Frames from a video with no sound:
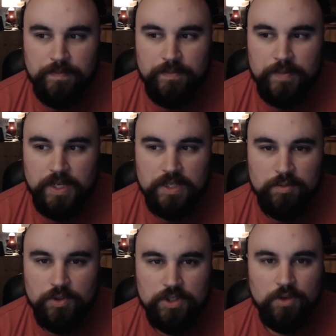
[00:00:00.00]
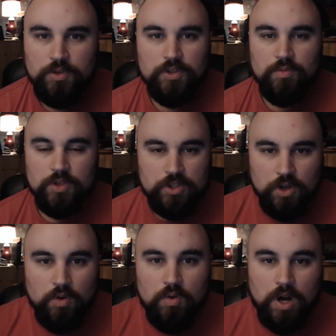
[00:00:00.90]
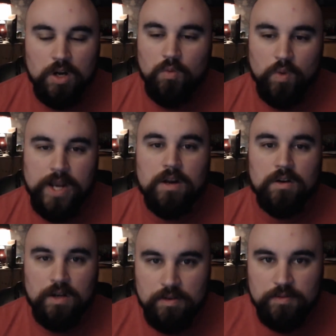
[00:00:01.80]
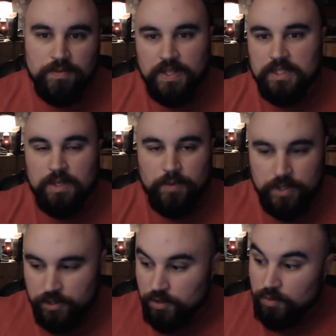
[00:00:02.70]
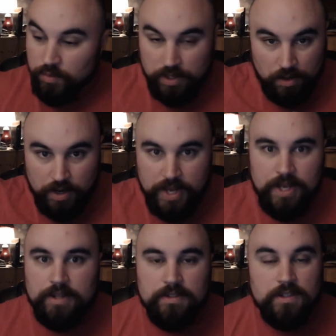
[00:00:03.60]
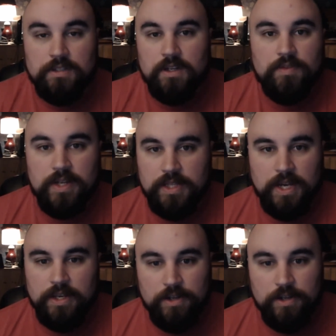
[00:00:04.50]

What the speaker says: because we're so unaware of things that we do with our hands and stuff like that.